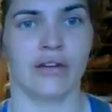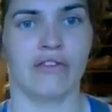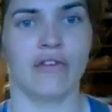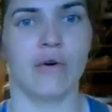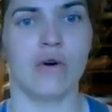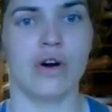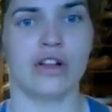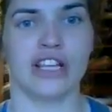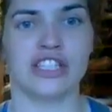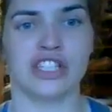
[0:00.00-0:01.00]
4.
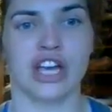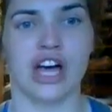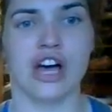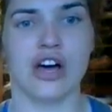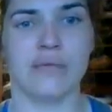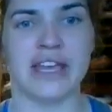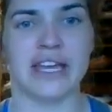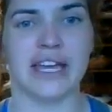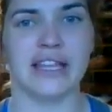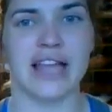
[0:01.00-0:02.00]
Let's go, Megan.